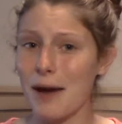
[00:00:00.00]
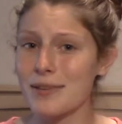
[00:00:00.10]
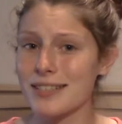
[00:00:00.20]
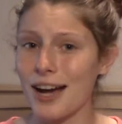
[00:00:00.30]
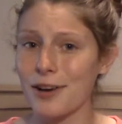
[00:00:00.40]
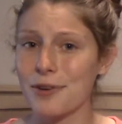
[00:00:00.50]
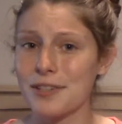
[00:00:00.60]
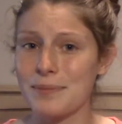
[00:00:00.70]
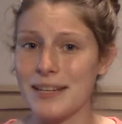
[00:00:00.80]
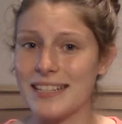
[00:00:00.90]
was not going
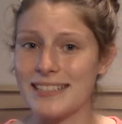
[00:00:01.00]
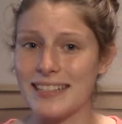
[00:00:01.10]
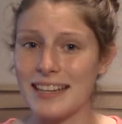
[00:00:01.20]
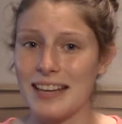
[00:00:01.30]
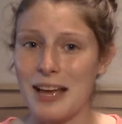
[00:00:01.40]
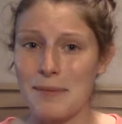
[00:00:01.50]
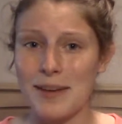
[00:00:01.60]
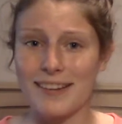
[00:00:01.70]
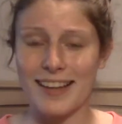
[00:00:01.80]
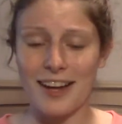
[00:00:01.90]
to be easy,
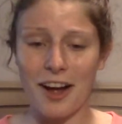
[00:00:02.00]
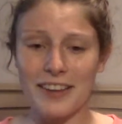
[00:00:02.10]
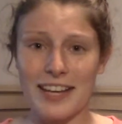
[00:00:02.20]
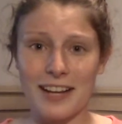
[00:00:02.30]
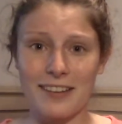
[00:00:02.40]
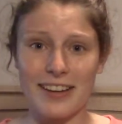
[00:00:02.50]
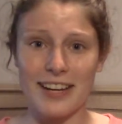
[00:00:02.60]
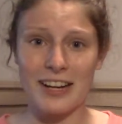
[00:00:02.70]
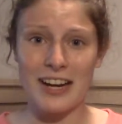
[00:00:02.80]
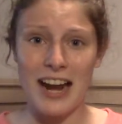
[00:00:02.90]
because I got in the
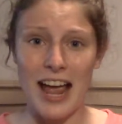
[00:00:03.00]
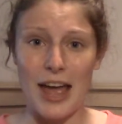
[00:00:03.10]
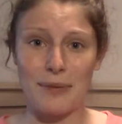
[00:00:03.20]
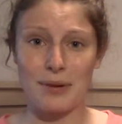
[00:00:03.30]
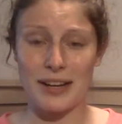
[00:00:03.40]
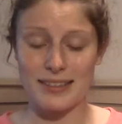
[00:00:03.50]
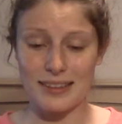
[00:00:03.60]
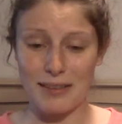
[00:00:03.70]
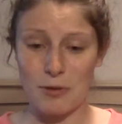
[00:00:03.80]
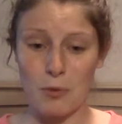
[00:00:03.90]
elevator and pressed
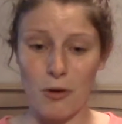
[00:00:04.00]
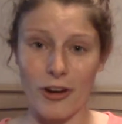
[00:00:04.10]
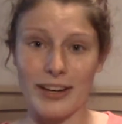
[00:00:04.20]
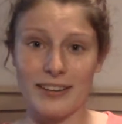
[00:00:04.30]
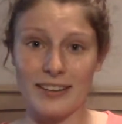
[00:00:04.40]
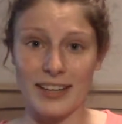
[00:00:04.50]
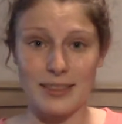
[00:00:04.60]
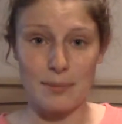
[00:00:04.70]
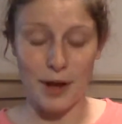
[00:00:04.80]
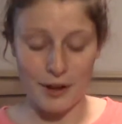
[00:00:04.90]
level 1, like
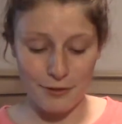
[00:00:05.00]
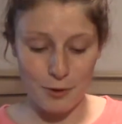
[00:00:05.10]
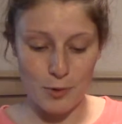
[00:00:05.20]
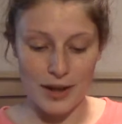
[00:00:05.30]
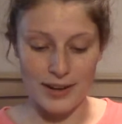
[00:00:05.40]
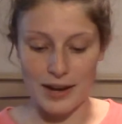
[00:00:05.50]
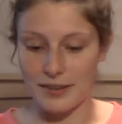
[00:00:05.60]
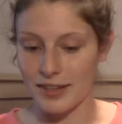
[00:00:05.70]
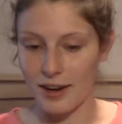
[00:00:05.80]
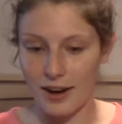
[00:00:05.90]
the button for 1, and I
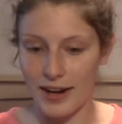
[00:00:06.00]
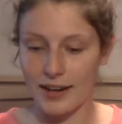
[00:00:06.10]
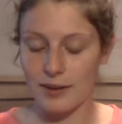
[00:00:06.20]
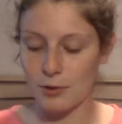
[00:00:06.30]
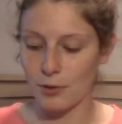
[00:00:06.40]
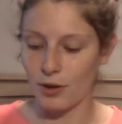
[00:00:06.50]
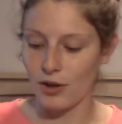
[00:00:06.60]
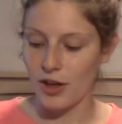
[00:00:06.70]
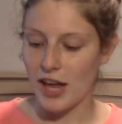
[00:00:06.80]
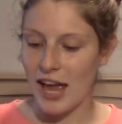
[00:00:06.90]
was like, alright,
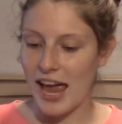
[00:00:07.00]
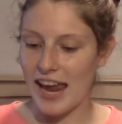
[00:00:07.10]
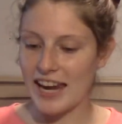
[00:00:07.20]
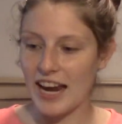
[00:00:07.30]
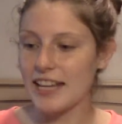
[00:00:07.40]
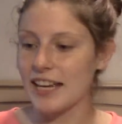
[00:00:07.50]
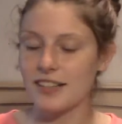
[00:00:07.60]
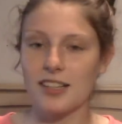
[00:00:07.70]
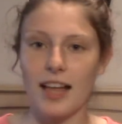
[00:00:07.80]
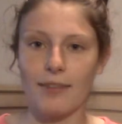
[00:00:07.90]
cool. And I
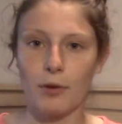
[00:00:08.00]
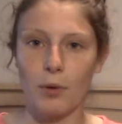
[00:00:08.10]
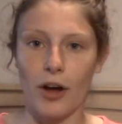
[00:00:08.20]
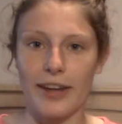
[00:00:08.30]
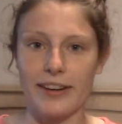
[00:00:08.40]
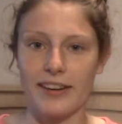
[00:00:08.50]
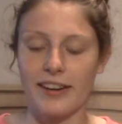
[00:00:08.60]
get to level 1,